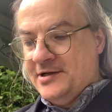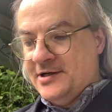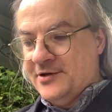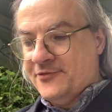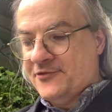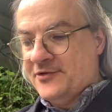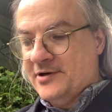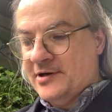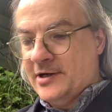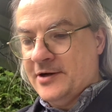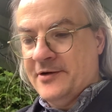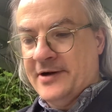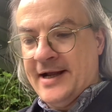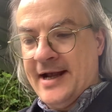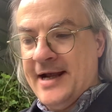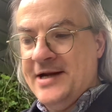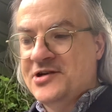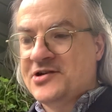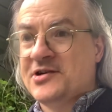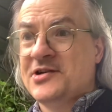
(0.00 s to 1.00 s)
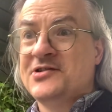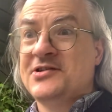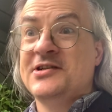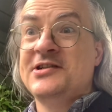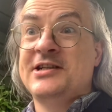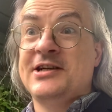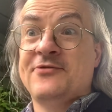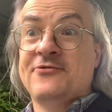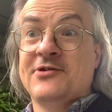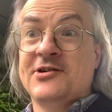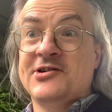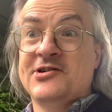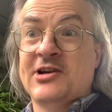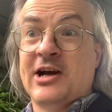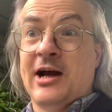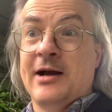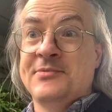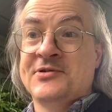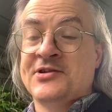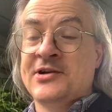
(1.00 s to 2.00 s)
different locations and different
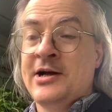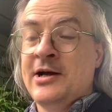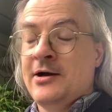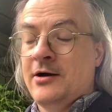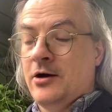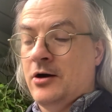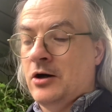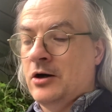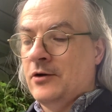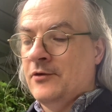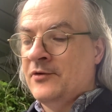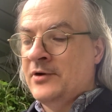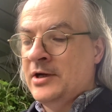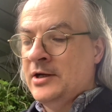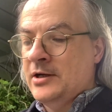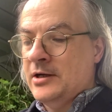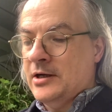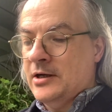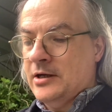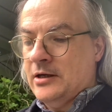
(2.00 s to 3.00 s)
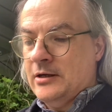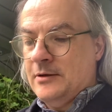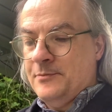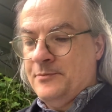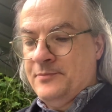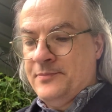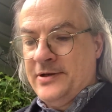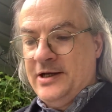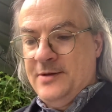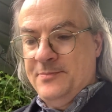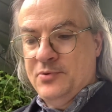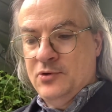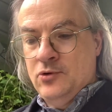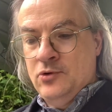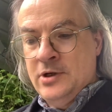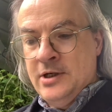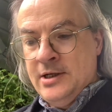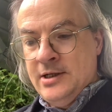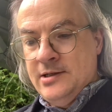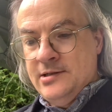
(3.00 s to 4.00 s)
types of people.